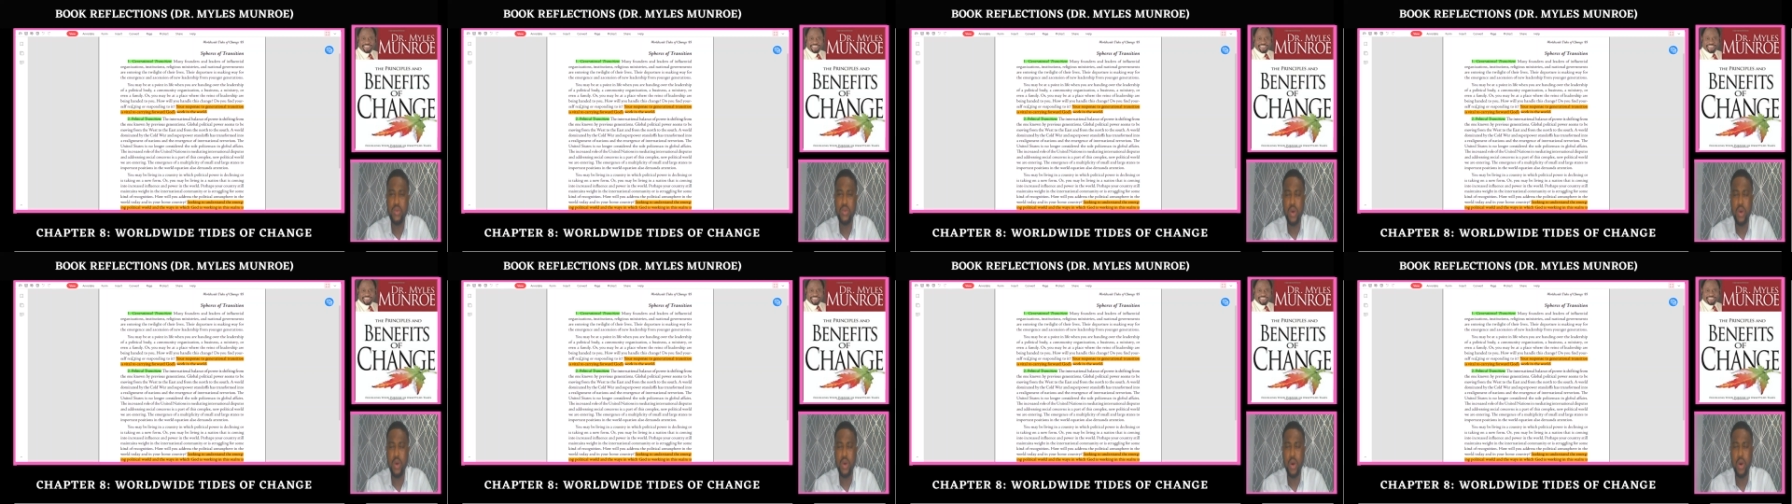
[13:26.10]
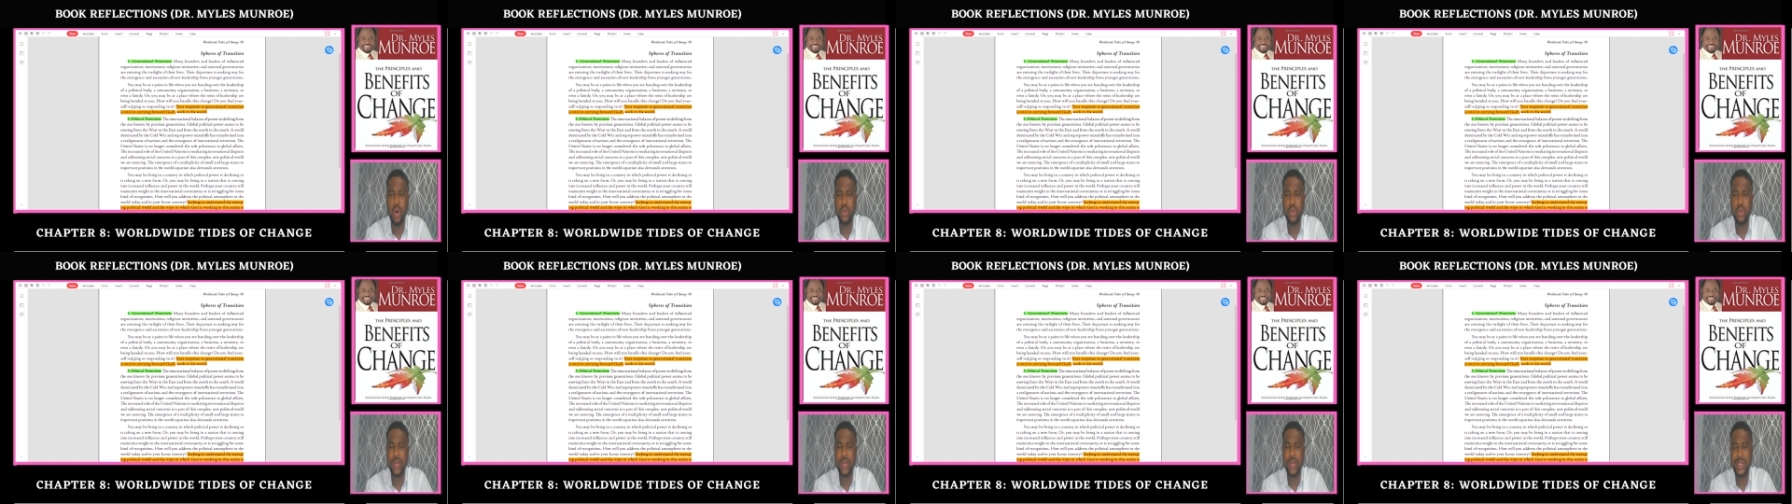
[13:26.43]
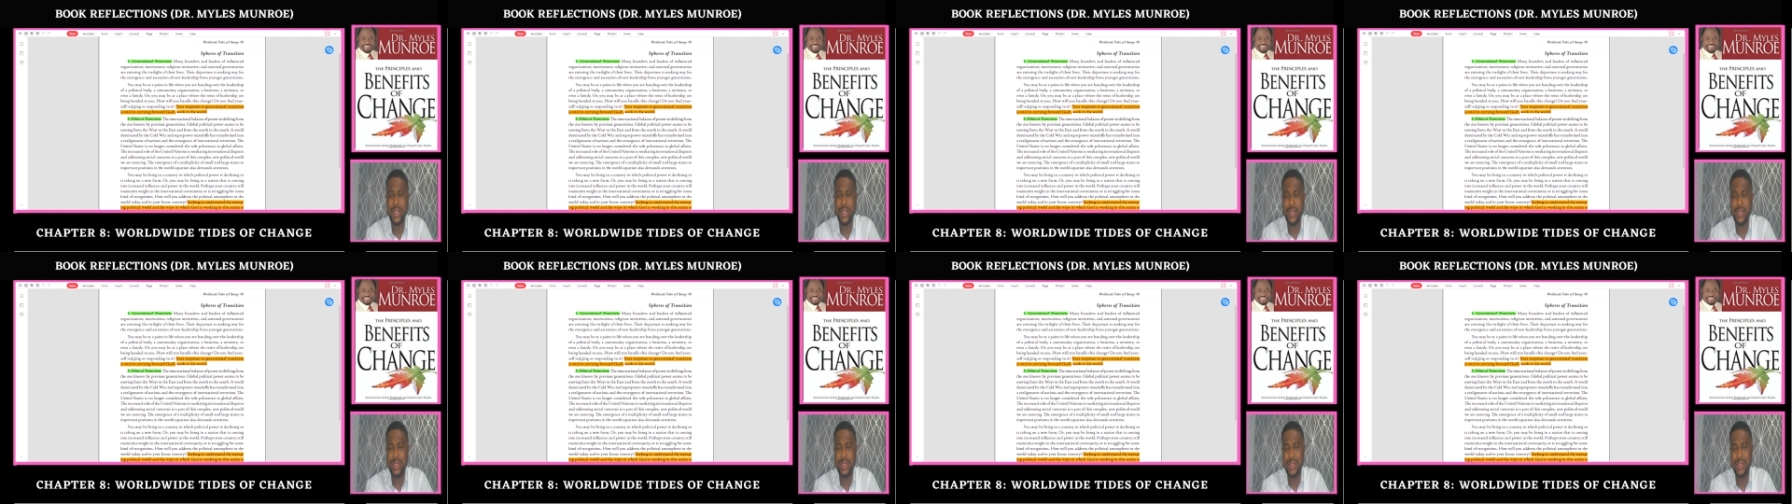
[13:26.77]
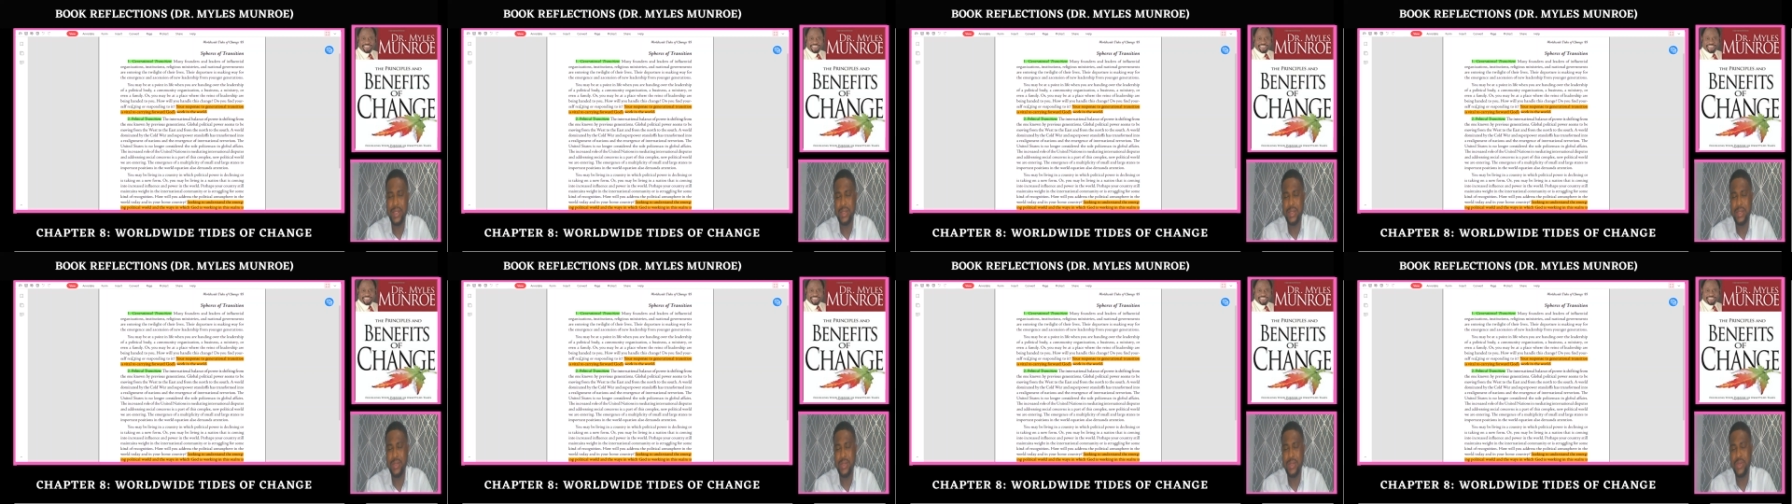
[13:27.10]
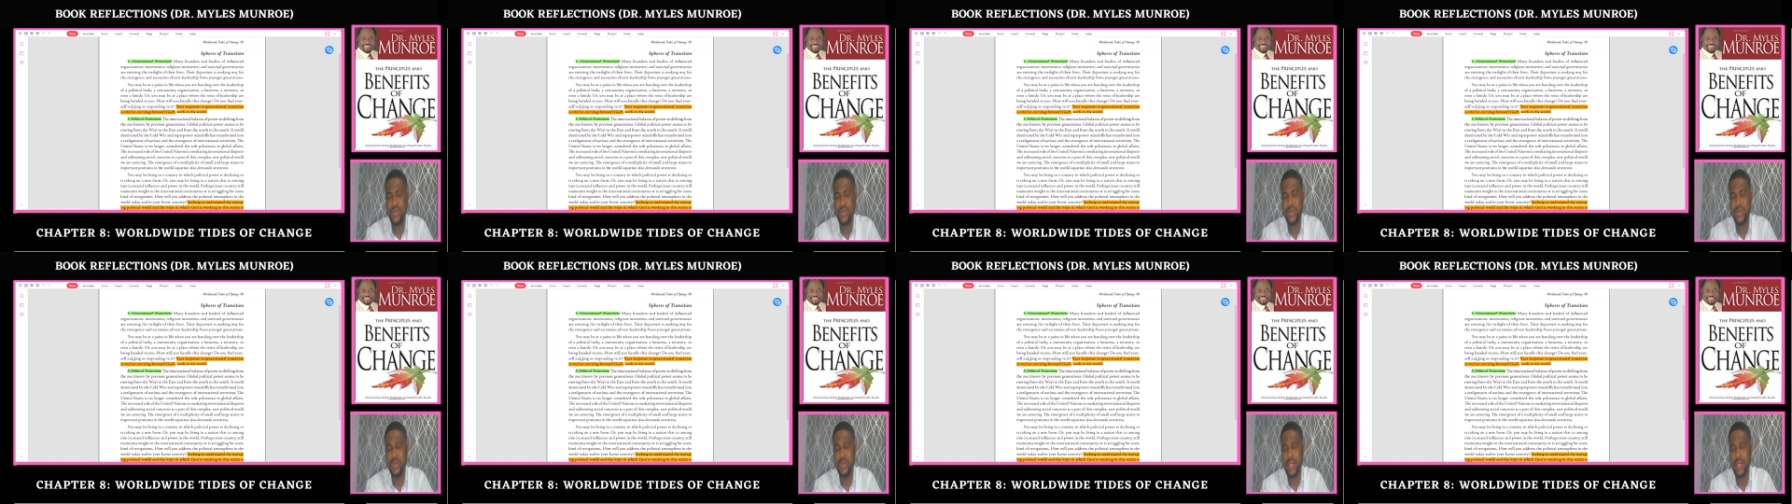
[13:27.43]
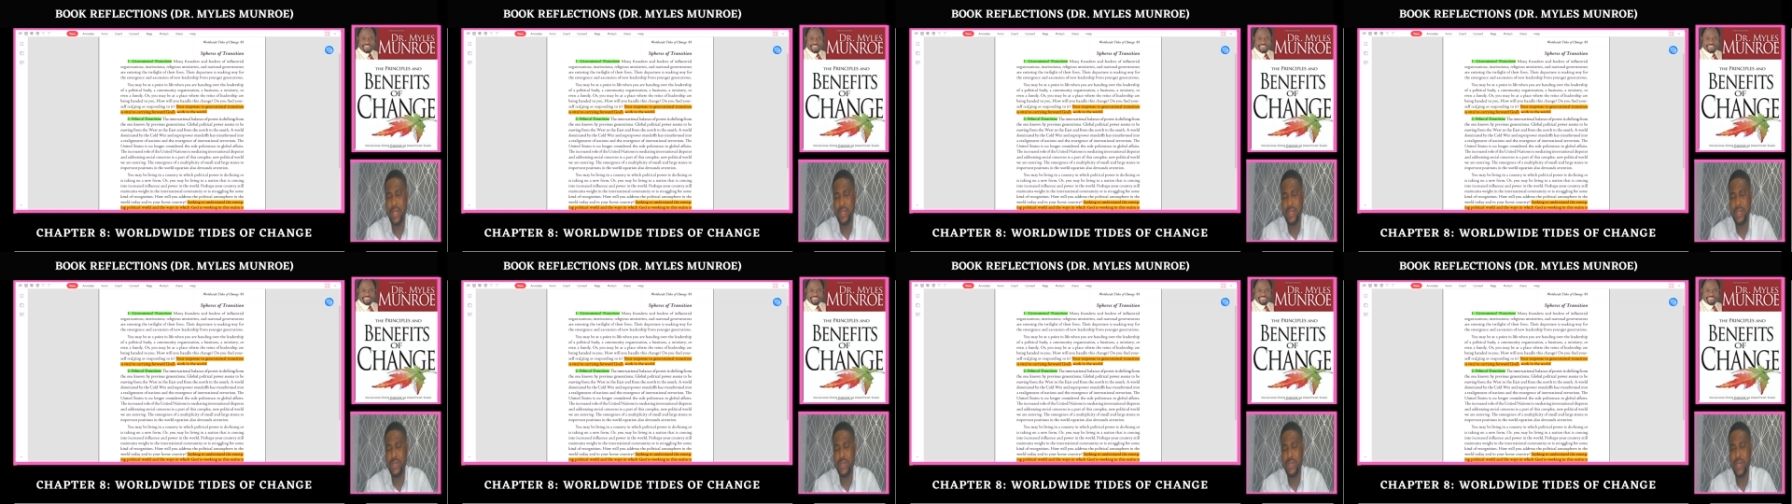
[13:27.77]
or trans,
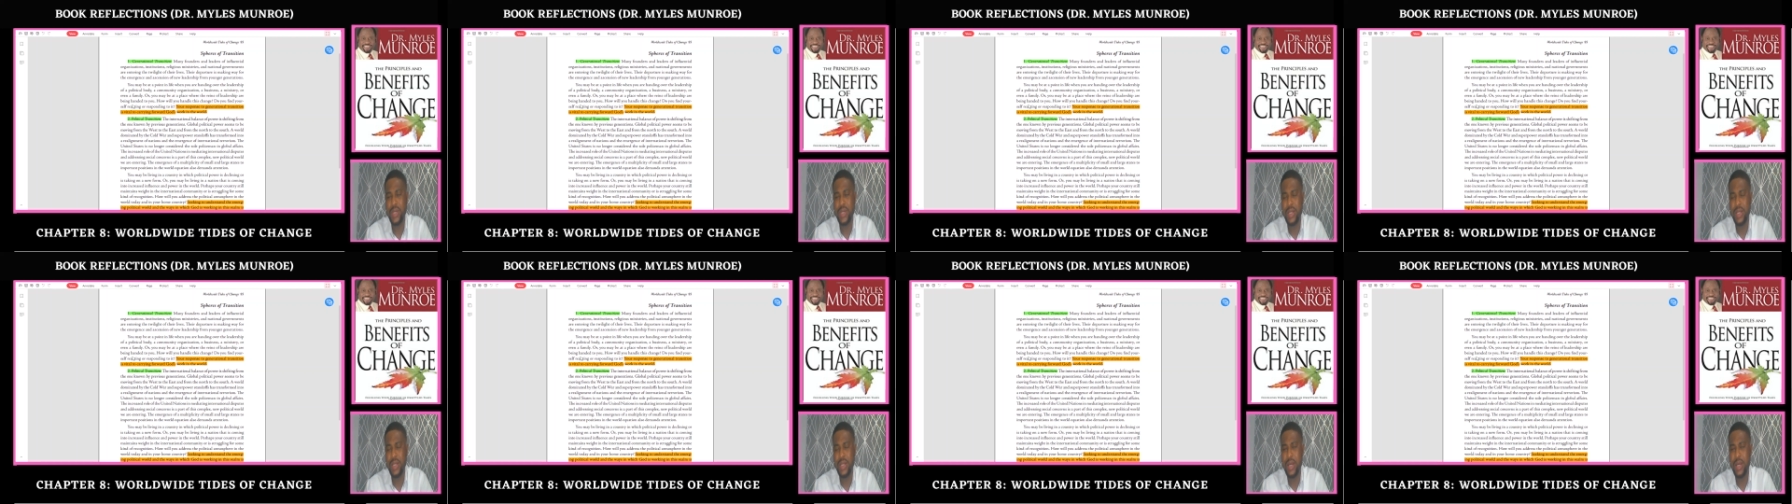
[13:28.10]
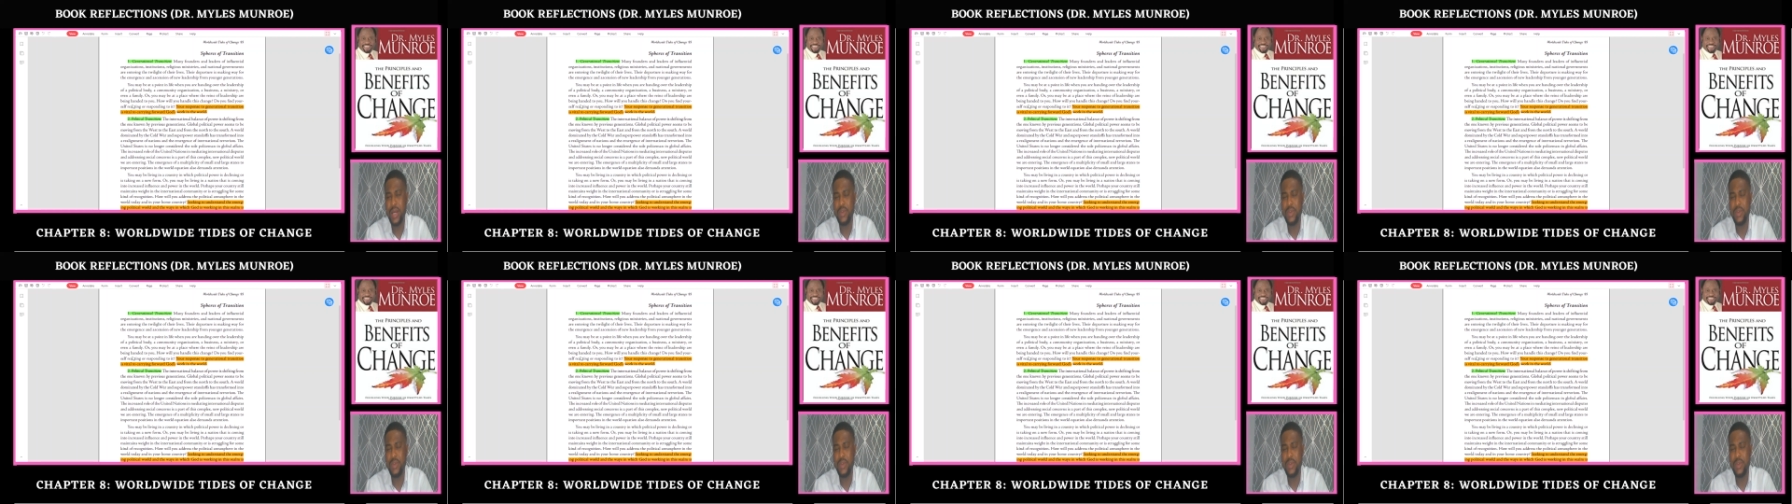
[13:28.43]
trans, trans uh,